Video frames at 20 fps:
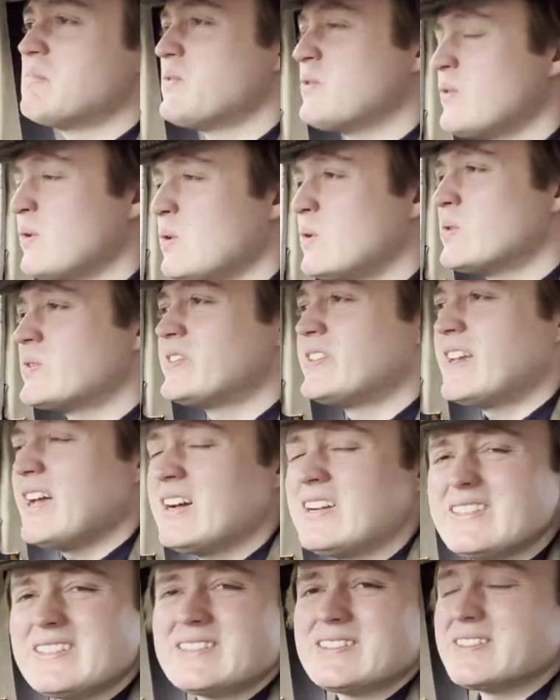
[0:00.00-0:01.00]
40,
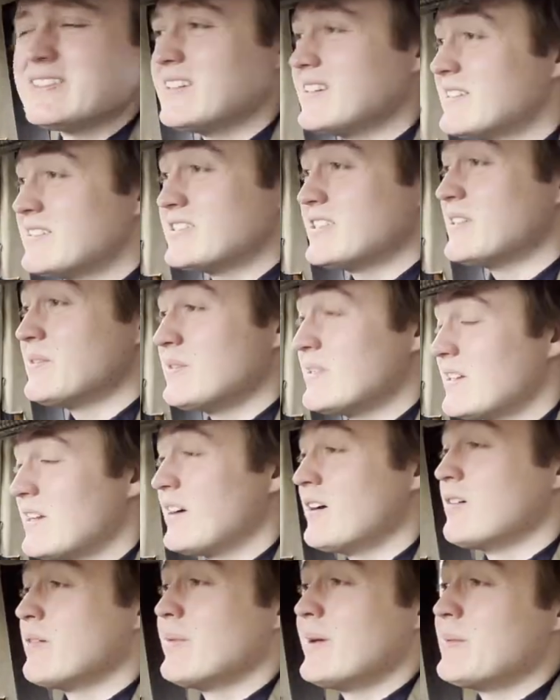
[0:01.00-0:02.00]
I genuinely
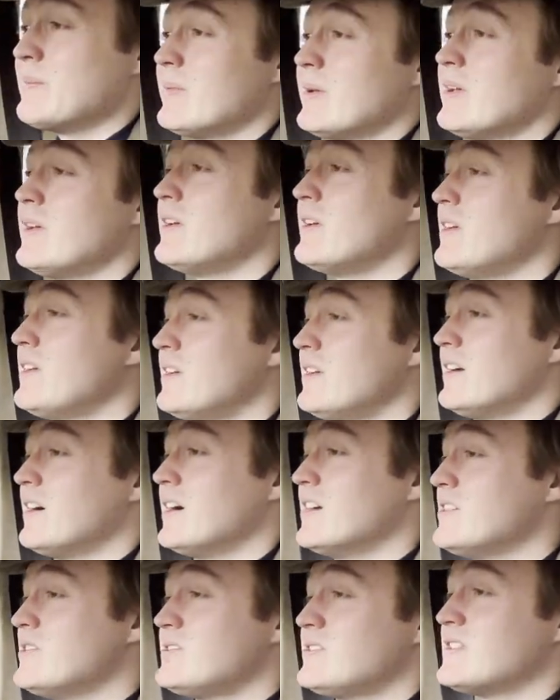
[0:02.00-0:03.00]
can't remember.
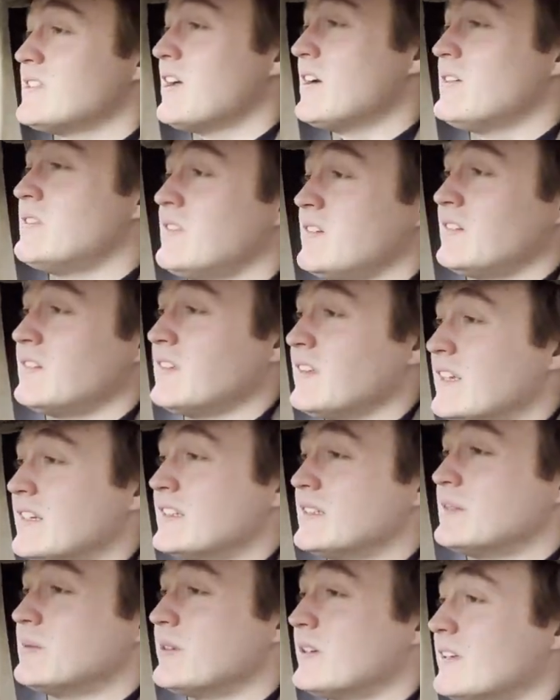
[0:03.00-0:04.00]
I used to know these
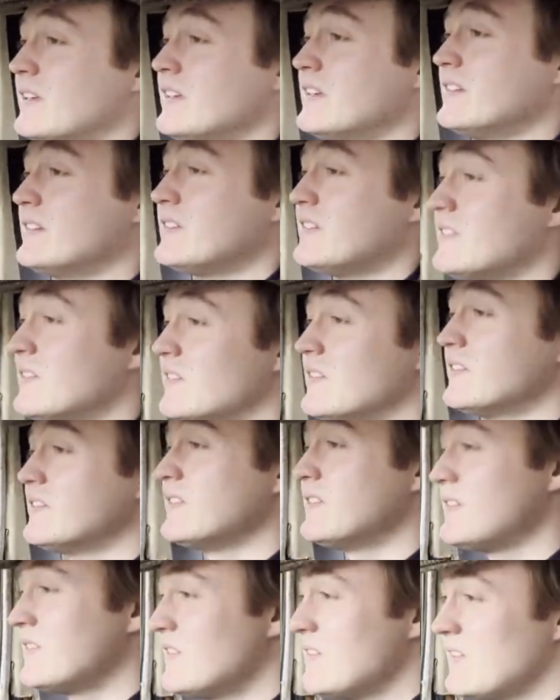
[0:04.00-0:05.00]
things, but it's sort of
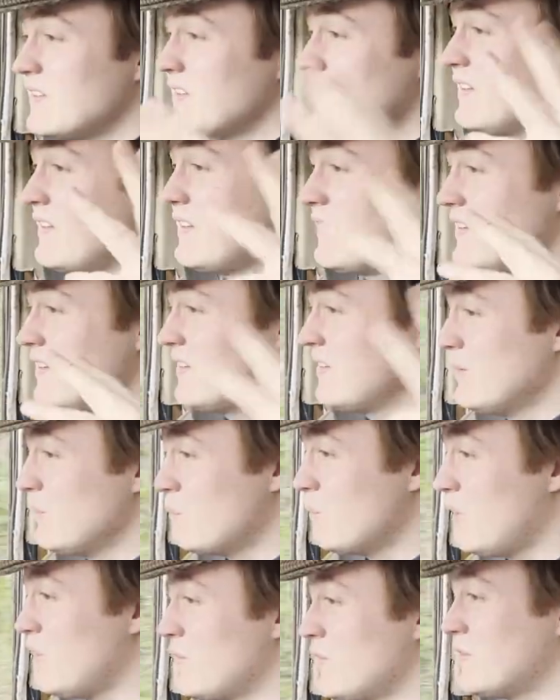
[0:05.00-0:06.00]

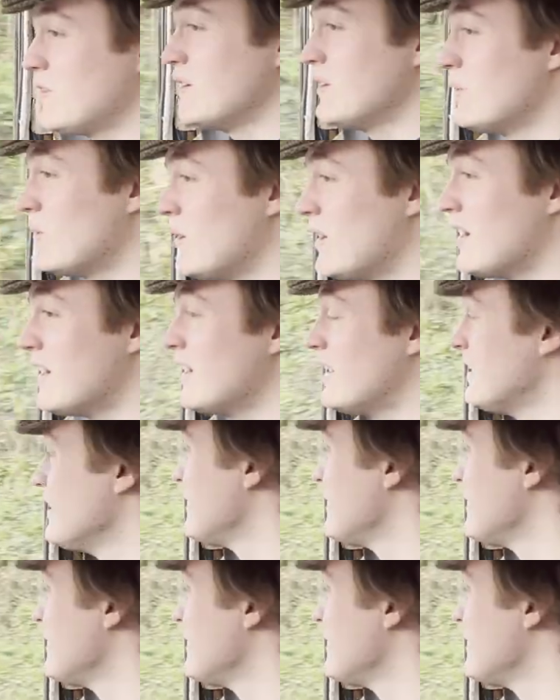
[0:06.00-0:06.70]
wafted away